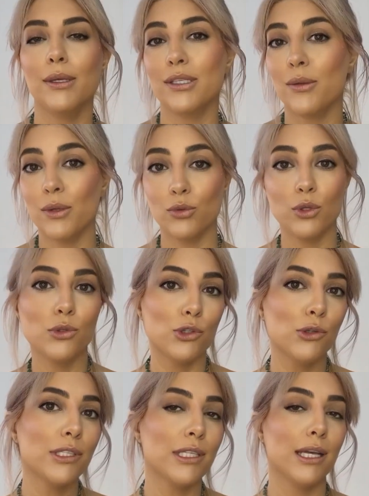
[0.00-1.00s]
So we won't
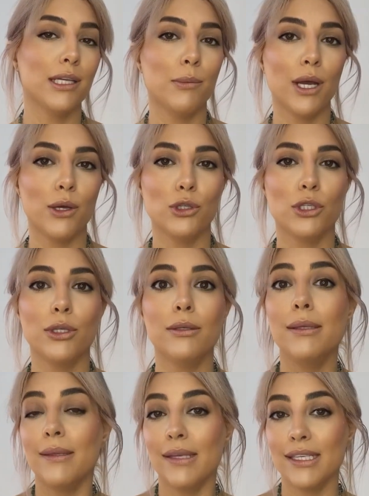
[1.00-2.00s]
use setting powder.
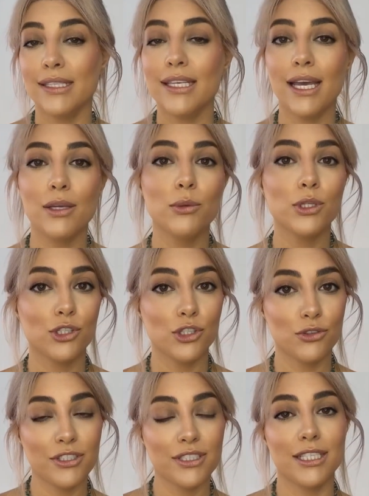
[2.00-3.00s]
Instead, we'll
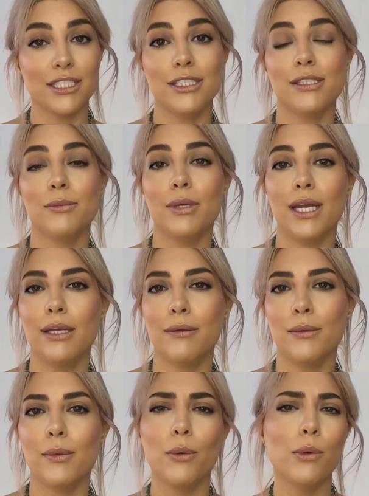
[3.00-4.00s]
use setting spray.
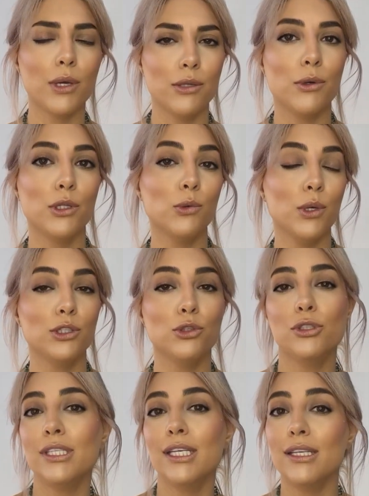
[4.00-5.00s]
Whenever you want
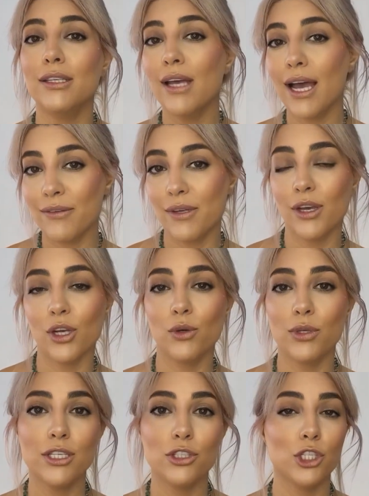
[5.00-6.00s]
your skin to have a
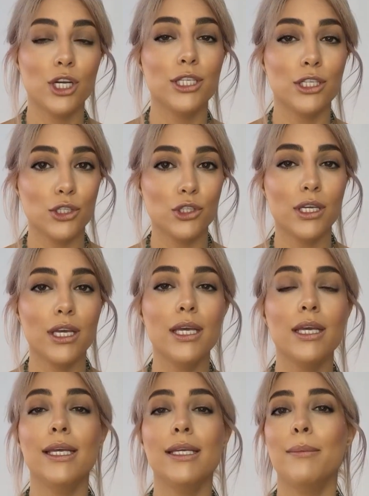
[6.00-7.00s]
glowy and shiny look,
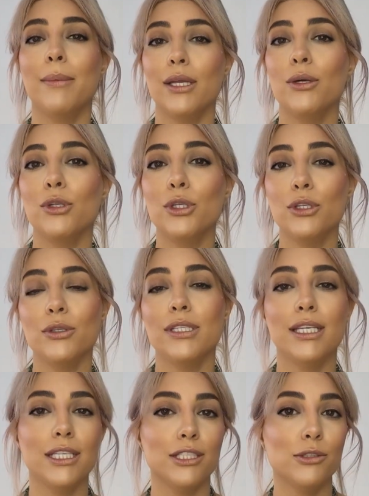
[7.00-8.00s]
it's better to use
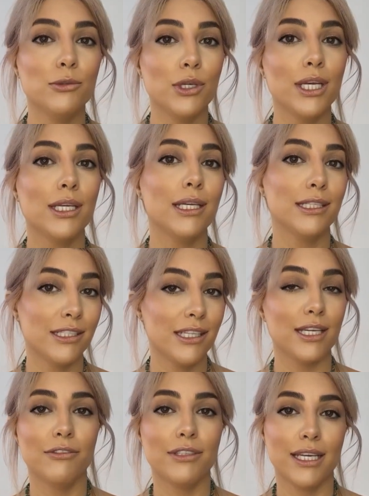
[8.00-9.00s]
setting spray
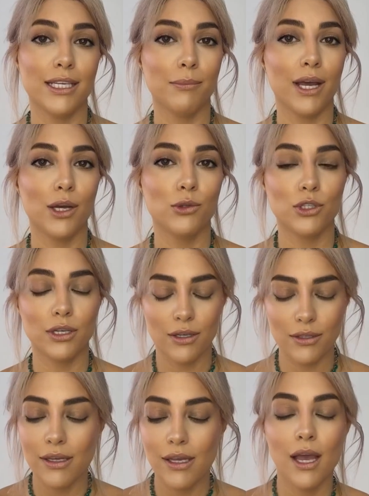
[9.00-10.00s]
instead of setting
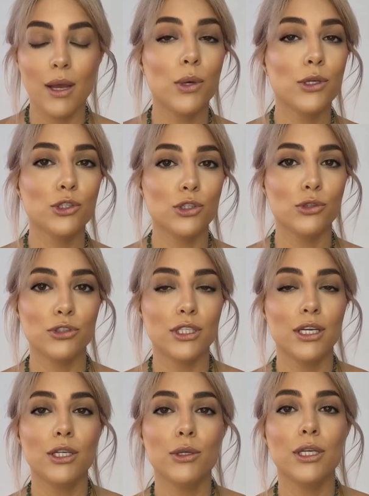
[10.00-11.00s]
powder. I want to use
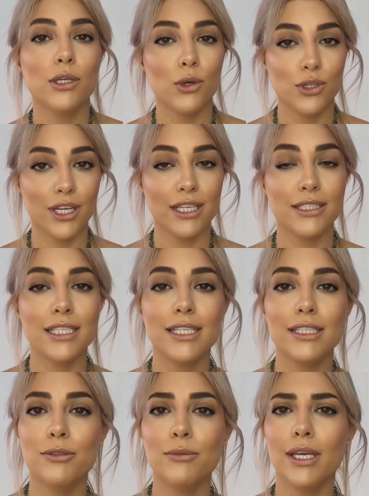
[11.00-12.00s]
the Career Online
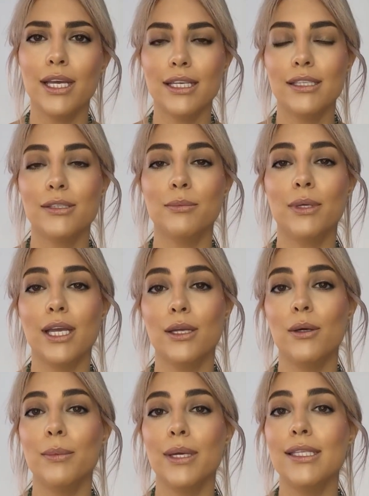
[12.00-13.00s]
setting spray and spray
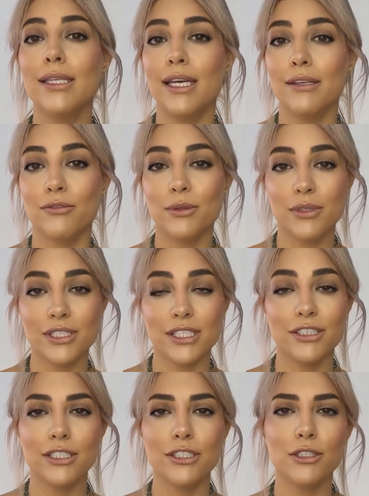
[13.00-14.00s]
it on my skin from a
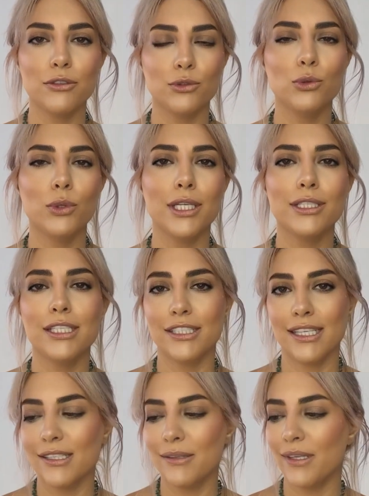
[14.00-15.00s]
distance of 20
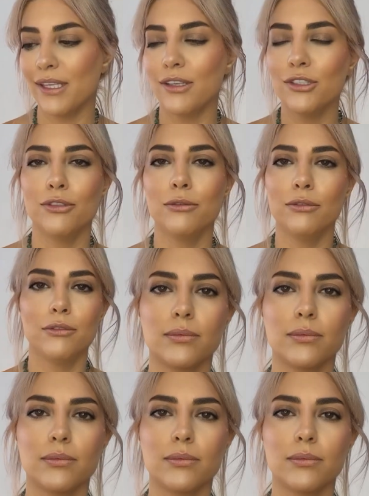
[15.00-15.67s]
centimeters.